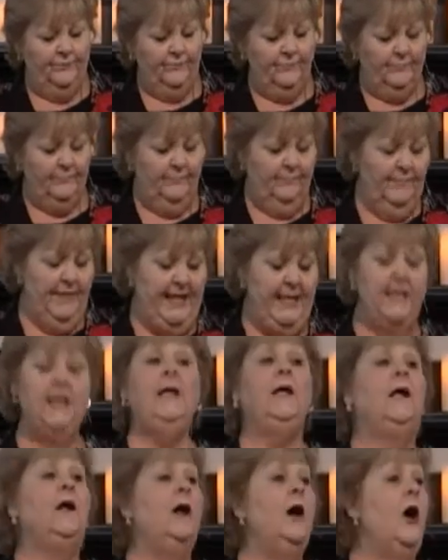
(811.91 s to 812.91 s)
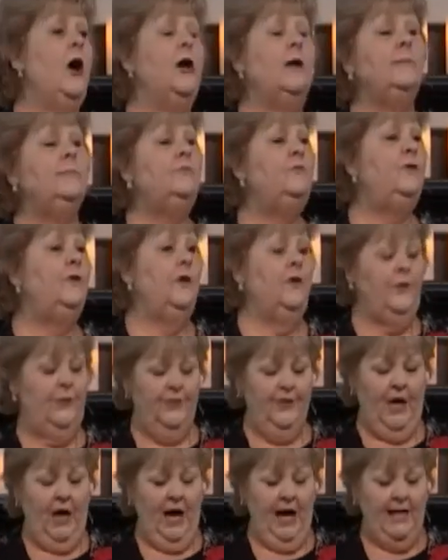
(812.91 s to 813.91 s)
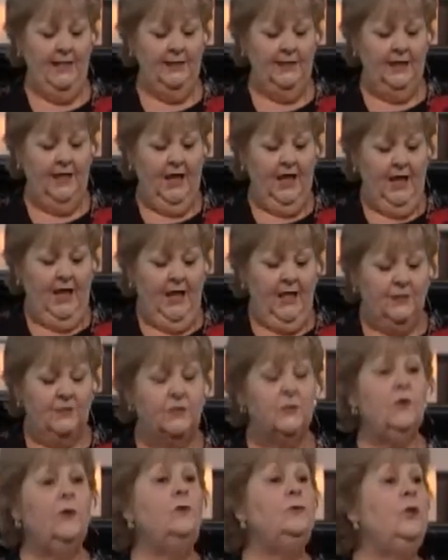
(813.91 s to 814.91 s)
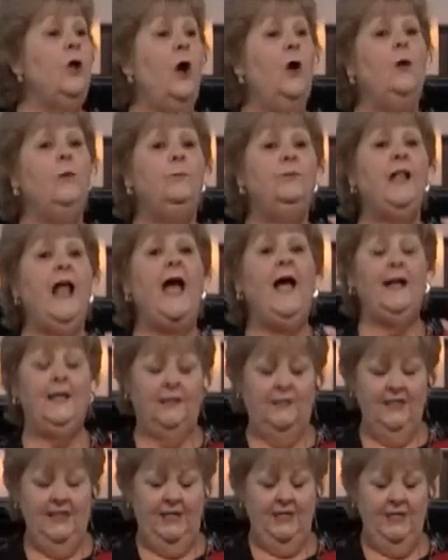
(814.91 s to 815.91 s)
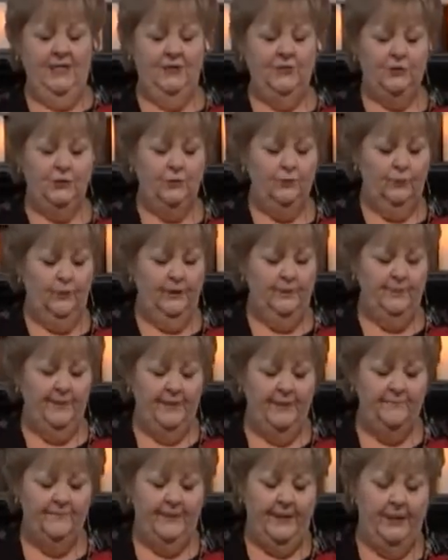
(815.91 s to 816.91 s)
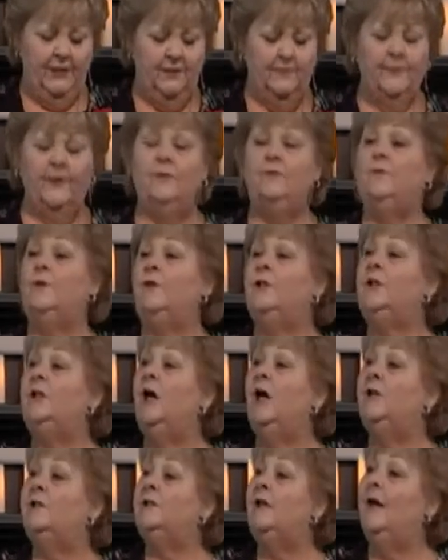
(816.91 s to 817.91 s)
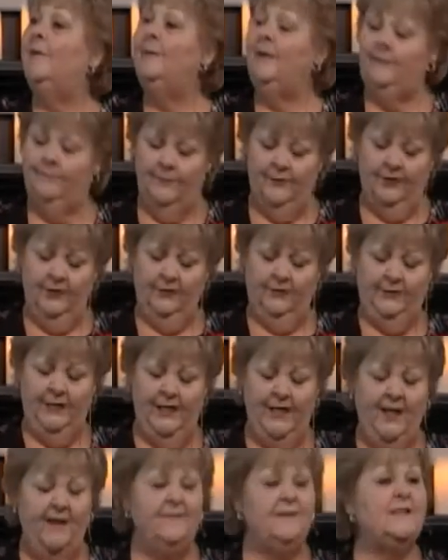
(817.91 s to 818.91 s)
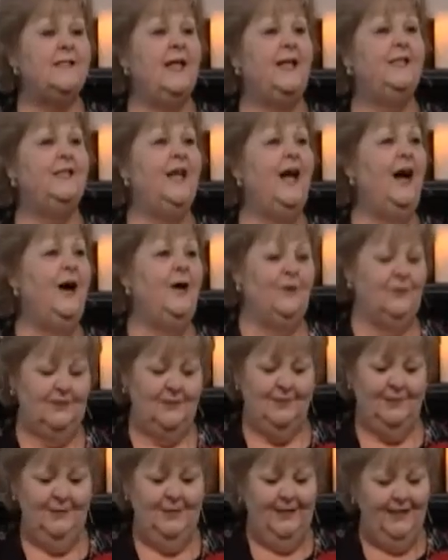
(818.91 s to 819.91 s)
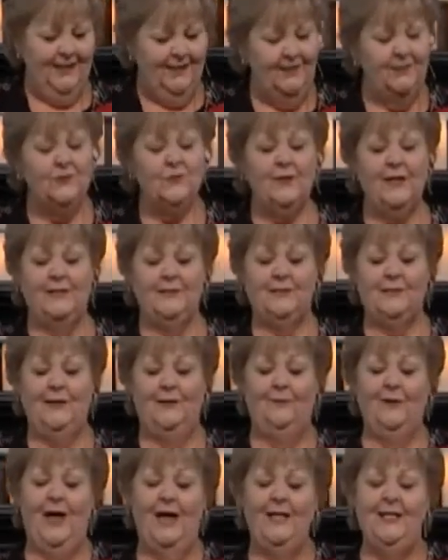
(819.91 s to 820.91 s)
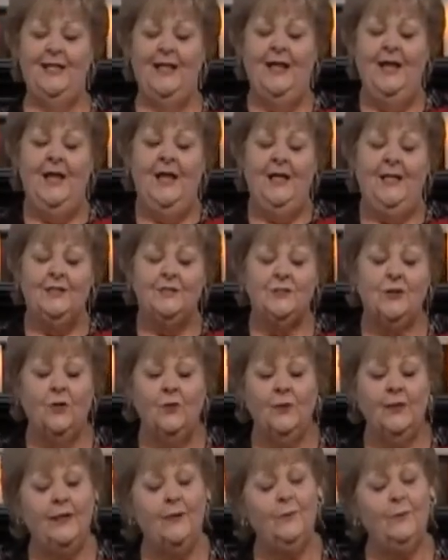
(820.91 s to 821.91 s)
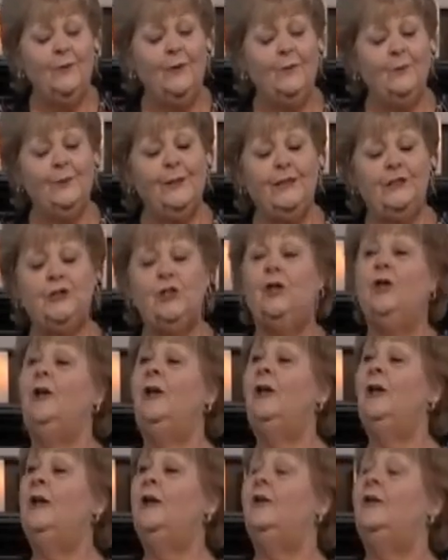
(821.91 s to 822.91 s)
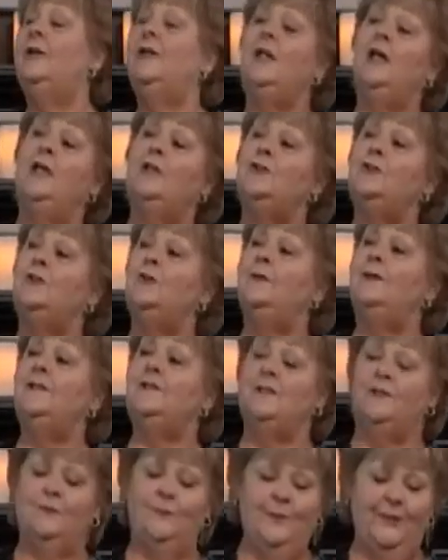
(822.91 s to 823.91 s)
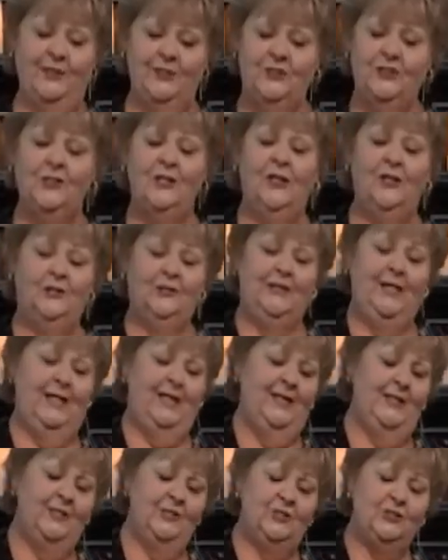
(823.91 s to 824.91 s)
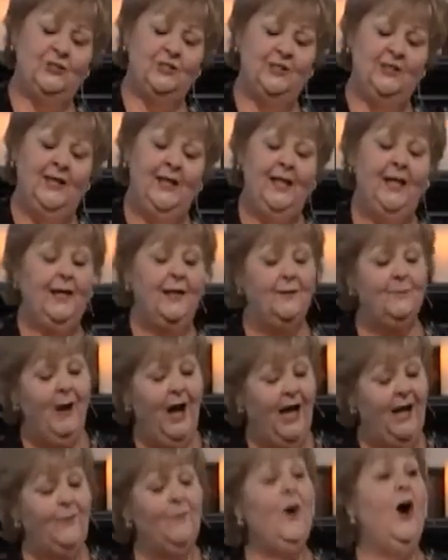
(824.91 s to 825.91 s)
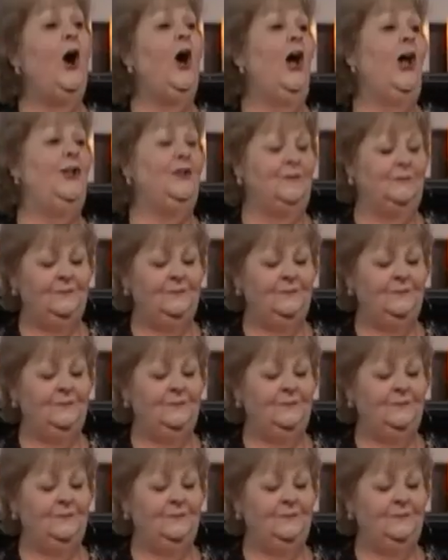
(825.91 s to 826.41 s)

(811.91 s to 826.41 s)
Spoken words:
me a harmful thought, so no black niche would be available for the oncoming bird that I've sent out. Interesting, right? So it will return to its original niche in my wall,